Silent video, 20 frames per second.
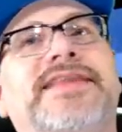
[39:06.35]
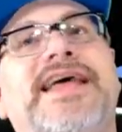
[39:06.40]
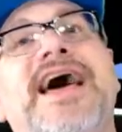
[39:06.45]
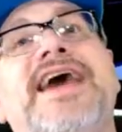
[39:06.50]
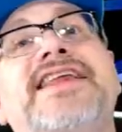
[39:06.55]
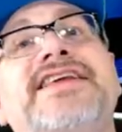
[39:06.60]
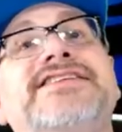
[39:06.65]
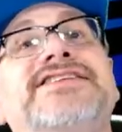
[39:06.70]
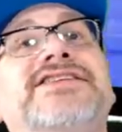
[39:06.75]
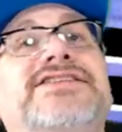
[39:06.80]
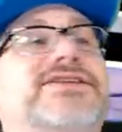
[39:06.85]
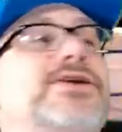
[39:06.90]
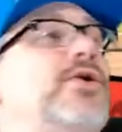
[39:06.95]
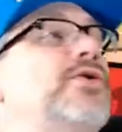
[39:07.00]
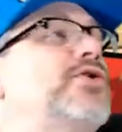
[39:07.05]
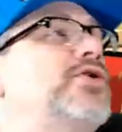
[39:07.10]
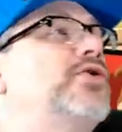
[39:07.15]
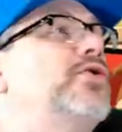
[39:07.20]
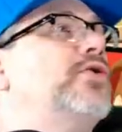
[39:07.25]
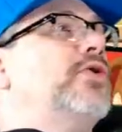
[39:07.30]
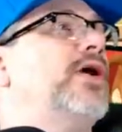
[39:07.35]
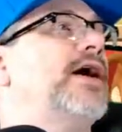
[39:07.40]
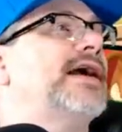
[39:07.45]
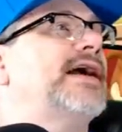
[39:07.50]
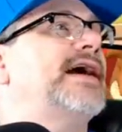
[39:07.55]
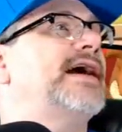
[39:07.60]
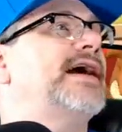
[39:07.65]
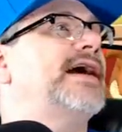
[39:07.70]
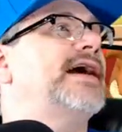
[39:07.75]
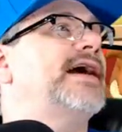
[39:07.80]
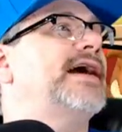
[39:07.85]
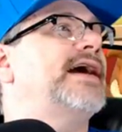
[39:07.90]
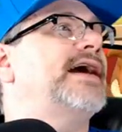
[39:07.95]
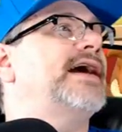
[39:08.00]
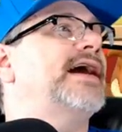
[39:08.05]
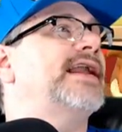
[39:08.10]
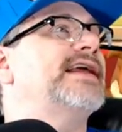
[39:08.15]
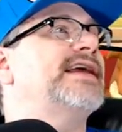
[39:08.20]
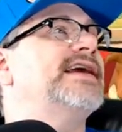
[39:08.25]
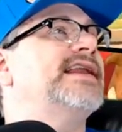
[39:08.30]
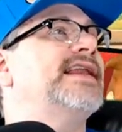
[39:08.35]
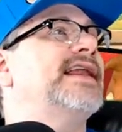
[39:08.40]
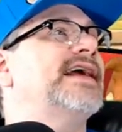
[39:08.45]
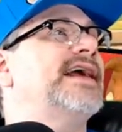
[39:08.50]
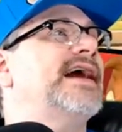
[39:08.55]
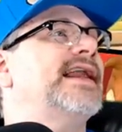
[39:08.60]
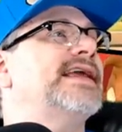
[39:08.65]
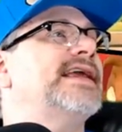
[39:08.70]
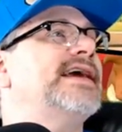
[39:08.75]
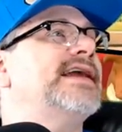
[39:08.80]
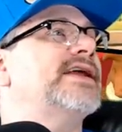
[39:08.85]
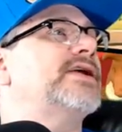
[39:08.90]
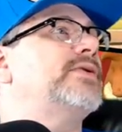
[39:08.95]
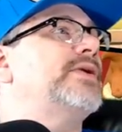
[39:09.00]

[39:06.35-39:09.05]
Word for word: That is so cool. I gotta get it. I gotta get it quick.